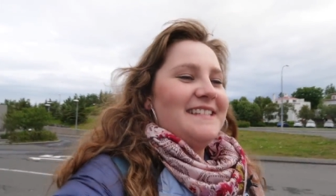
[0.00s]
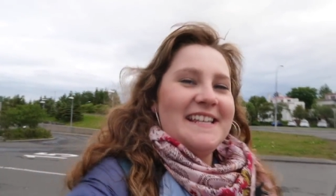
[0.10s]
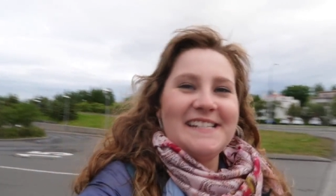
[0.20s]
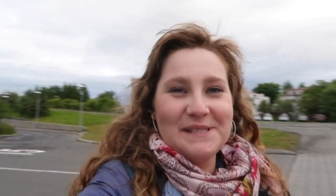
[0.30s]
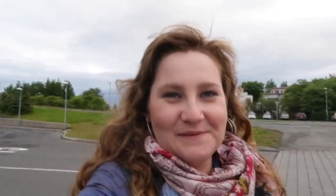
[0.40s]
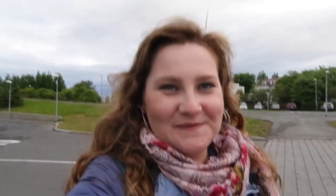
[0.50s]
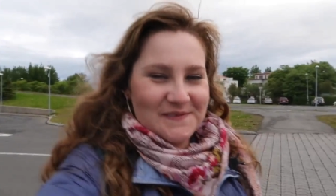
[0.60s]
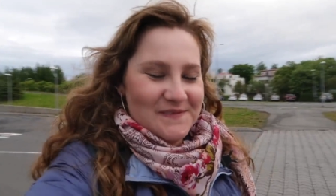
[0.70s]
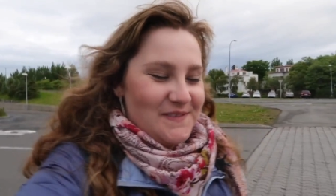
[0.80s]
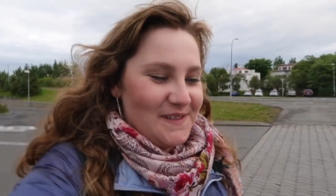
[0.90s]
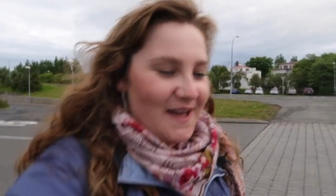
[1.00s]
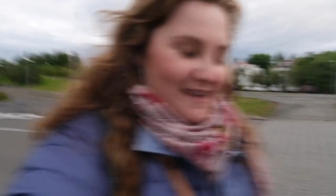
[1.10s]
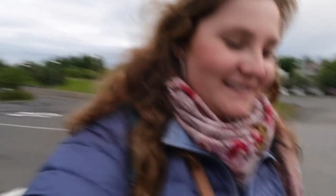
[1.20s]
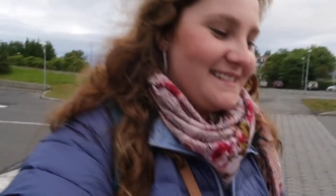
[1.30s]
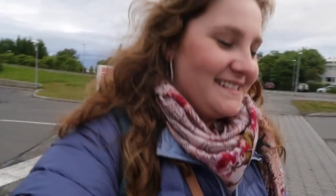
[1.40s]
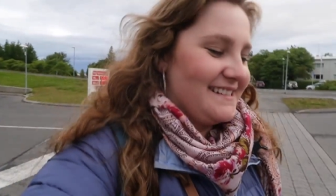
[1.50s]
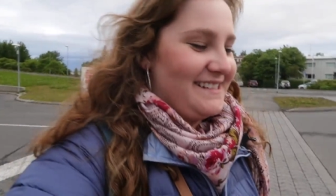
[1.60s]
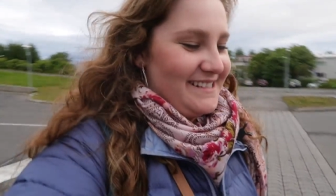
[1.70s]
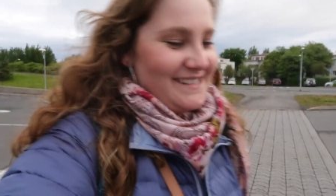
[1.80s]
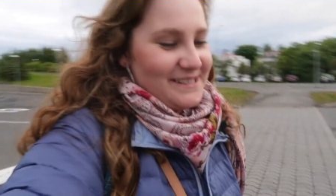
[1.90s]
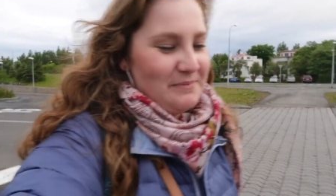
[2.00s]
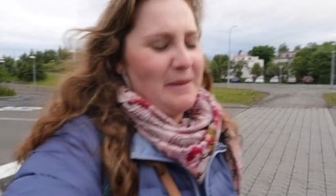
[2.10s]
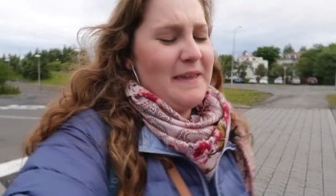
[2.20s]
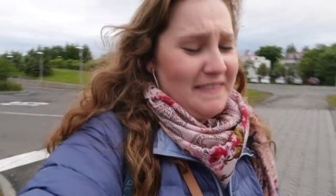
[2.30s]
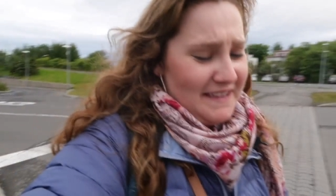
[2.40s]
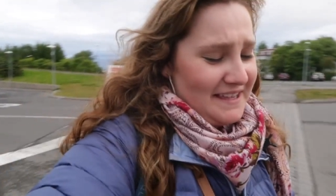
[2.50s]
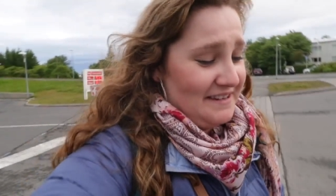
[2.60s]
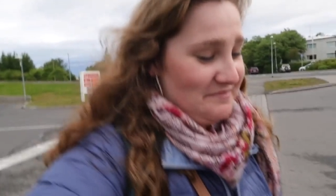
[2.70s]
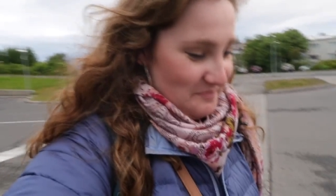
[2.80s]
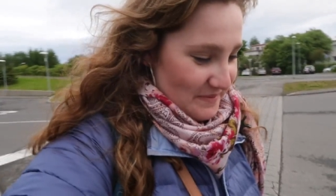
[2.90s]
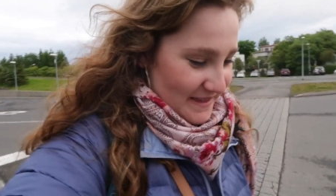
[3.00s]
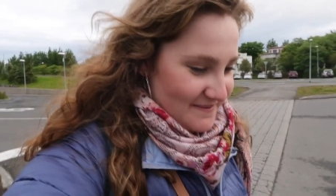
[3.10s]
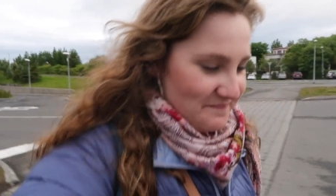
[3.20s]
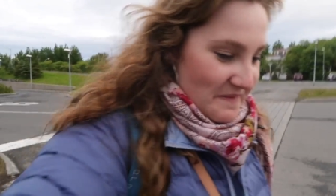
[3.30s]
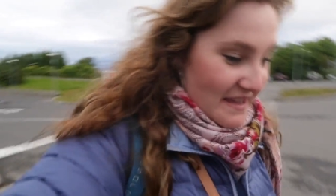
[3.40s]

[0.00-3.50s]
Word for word: this vlog is meant to be